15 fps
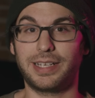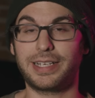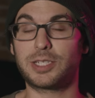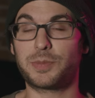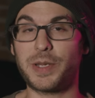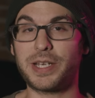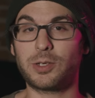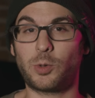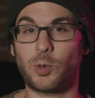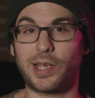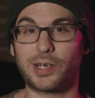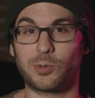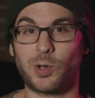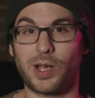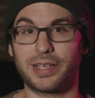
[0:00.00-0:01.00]
It has been
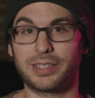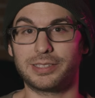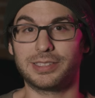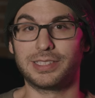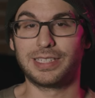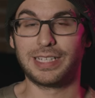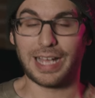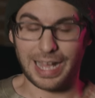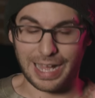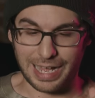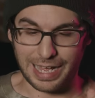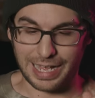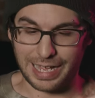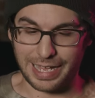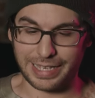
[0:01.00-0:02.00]
quite a while.
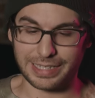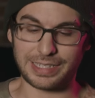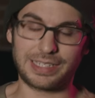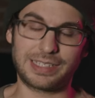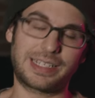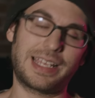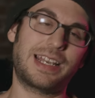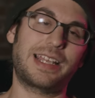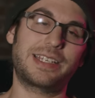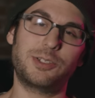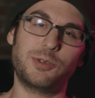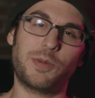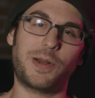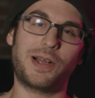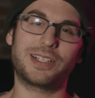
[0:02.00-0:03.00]
Uh, and again, I
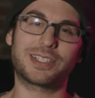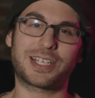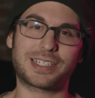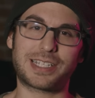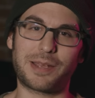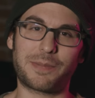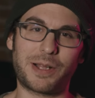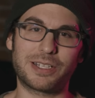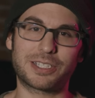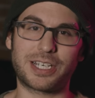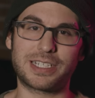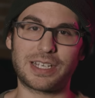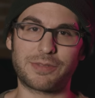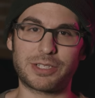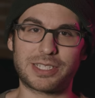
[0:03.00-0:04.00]
do apologize. I
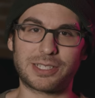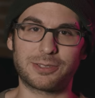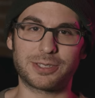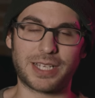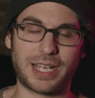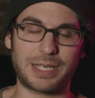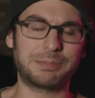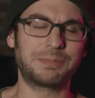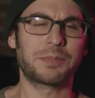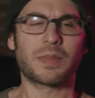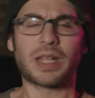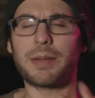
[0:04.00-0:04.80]
apologize every single time.